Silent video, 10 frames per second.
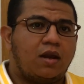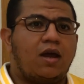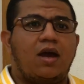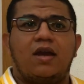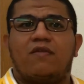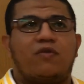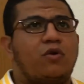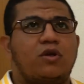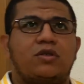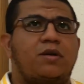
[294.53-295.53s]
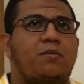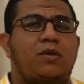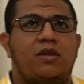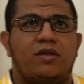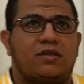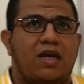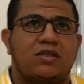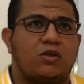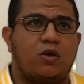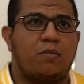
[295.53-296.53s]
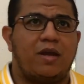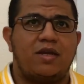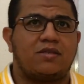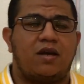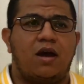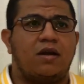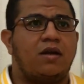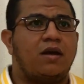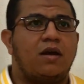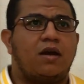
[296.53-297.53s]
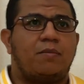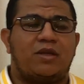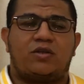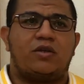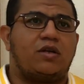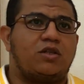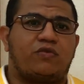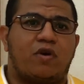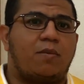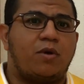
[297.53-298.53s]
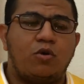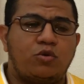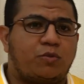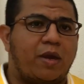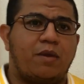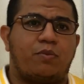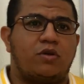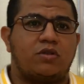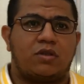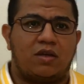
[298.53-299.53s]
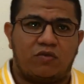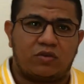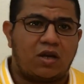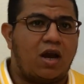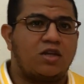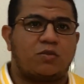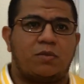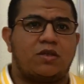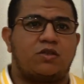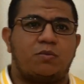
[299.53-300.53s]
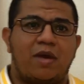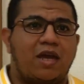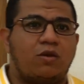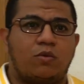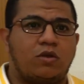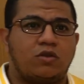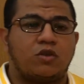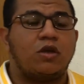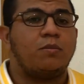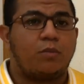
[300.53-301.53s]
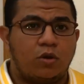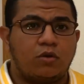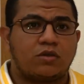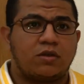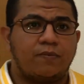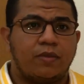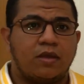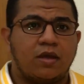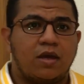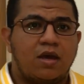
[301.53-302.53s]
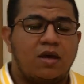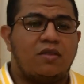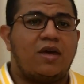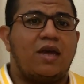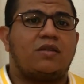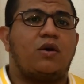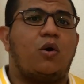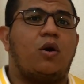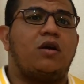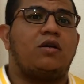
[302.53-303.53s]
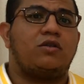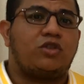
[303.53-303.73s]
Like, for example, the tests are based on materials from newspapers, advertisements, manuals, books that are